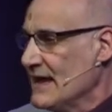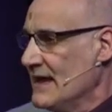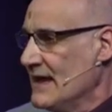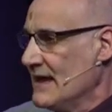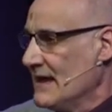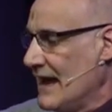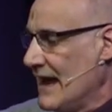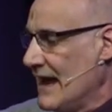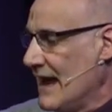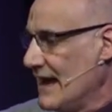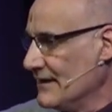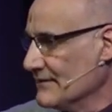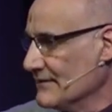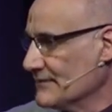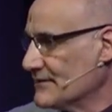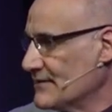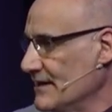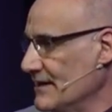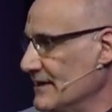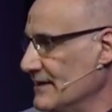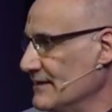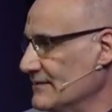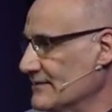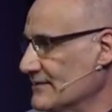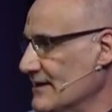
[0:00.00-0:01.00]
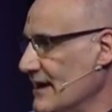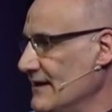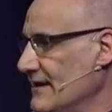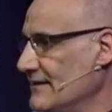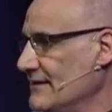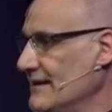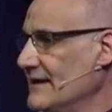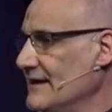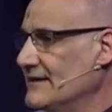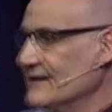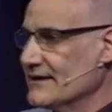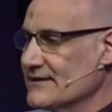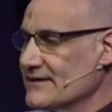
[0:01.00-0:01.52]
and they're
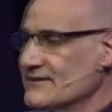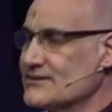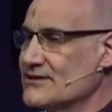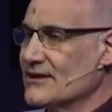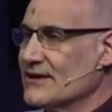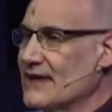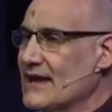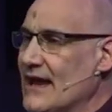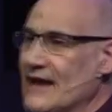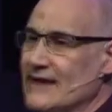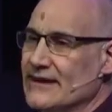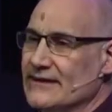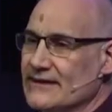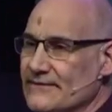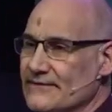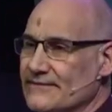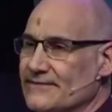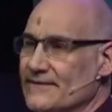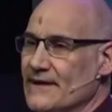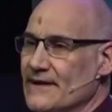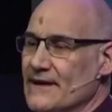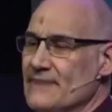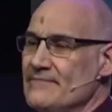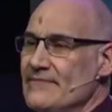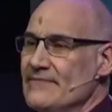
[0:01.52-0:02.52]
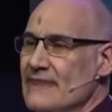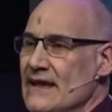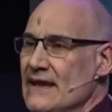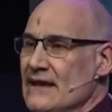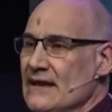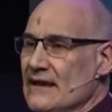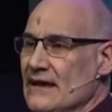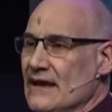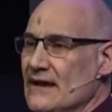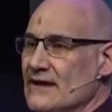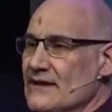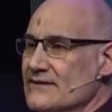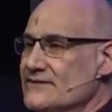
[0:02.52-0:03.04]
needing to kind of
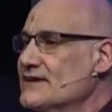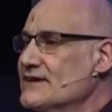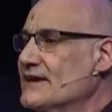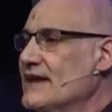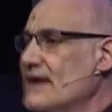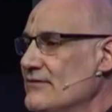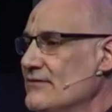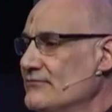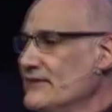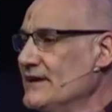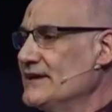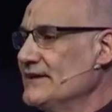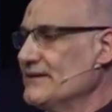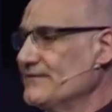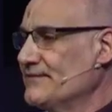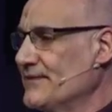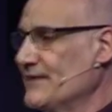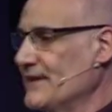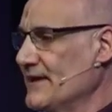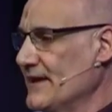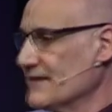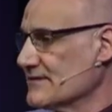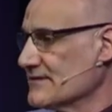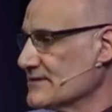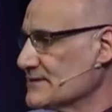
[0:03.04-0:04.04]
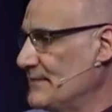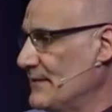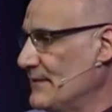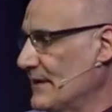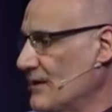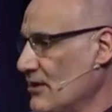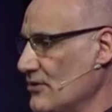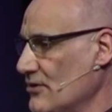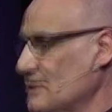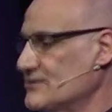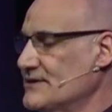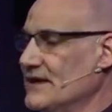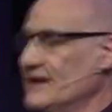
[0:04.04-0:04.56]
to get rid of things
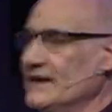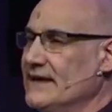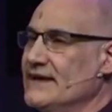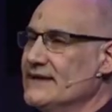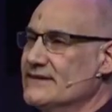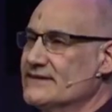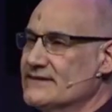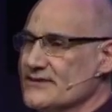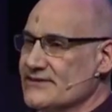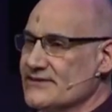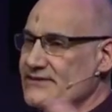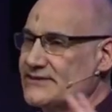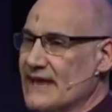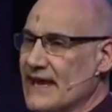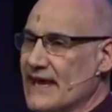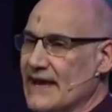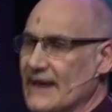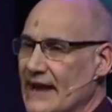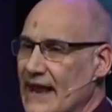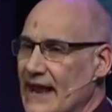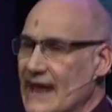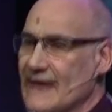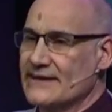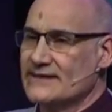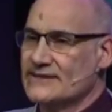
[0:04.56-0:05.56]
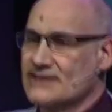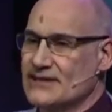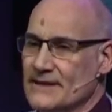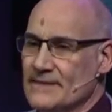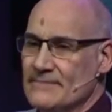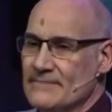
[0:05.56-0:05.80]
because they need to stay lighter,